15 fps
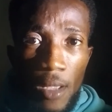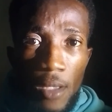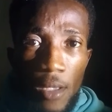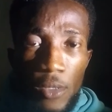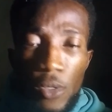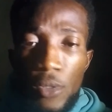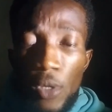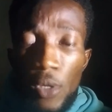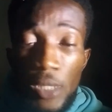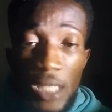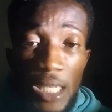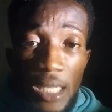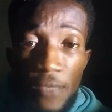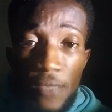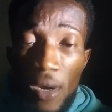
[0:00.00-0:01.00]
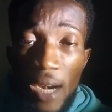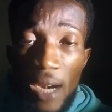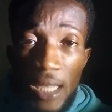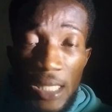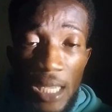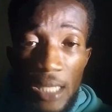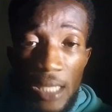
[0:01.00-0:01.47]
So don't take it for
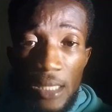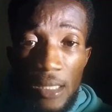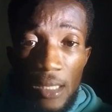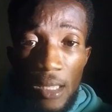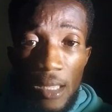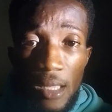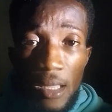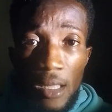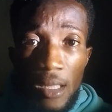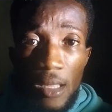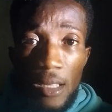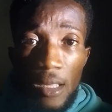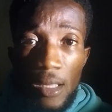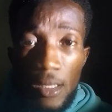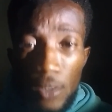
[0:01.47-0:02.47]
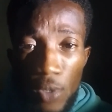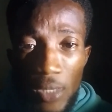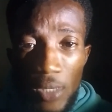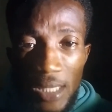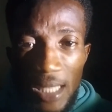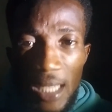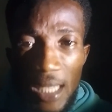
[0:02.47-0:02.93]
granted.
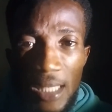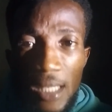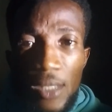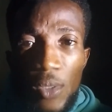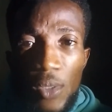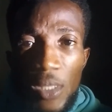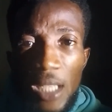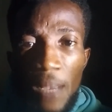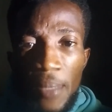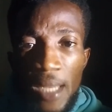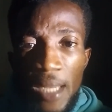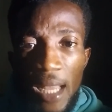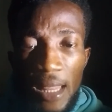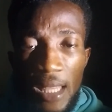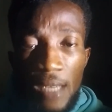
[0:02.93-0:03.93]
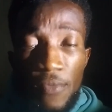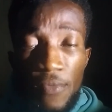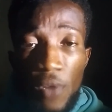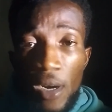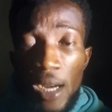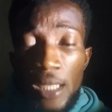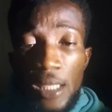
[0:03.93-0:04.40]
Don't take this social media thing for
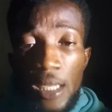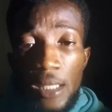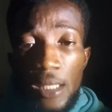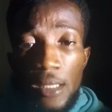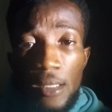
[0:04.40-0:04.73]
granted.